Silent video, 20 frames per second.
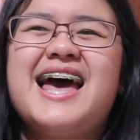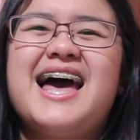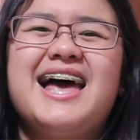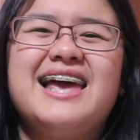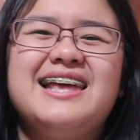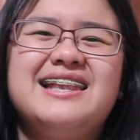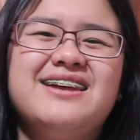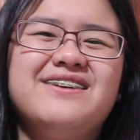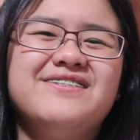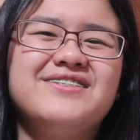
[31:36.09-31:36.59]

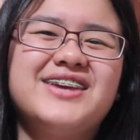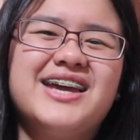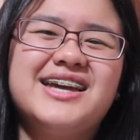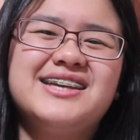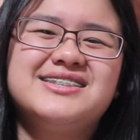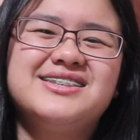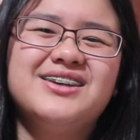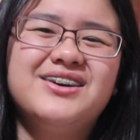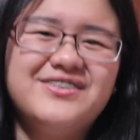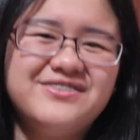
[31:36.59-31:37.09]
I love you
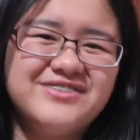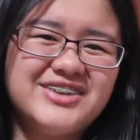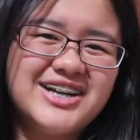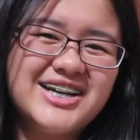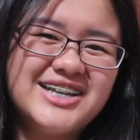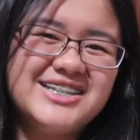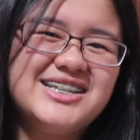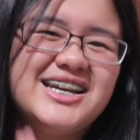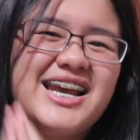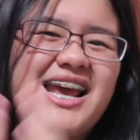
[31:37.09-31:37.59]
guys so
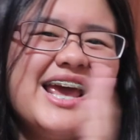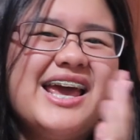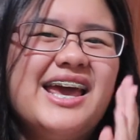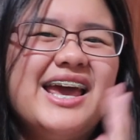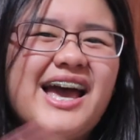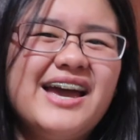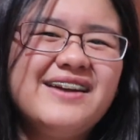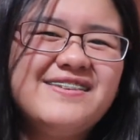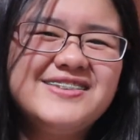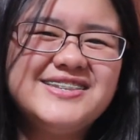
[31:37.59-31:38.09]
much.
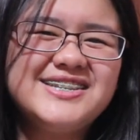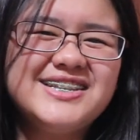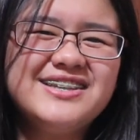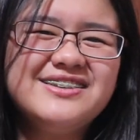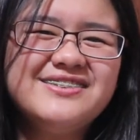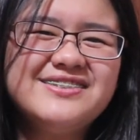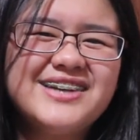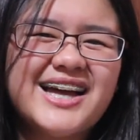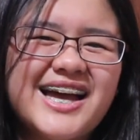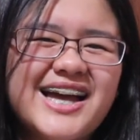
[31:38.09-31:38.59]
I will
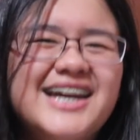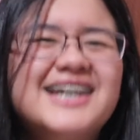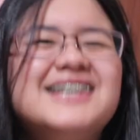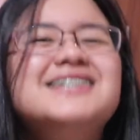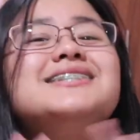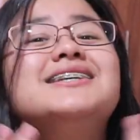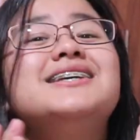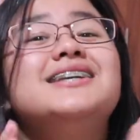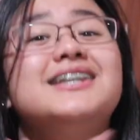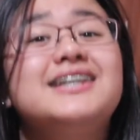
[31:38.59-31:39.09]
see you
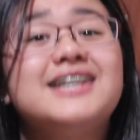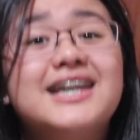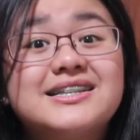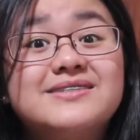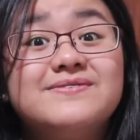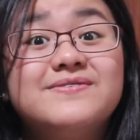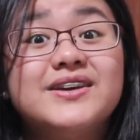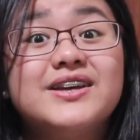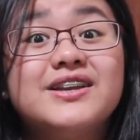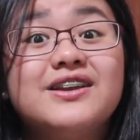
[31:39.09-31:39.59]
guys in the
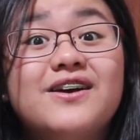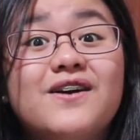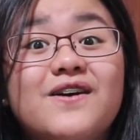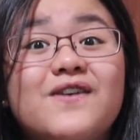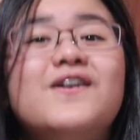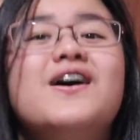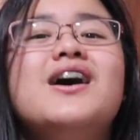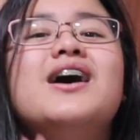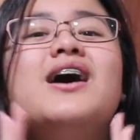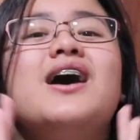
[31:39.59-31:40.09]
next
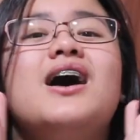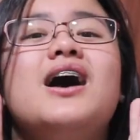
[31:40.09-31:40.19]
video.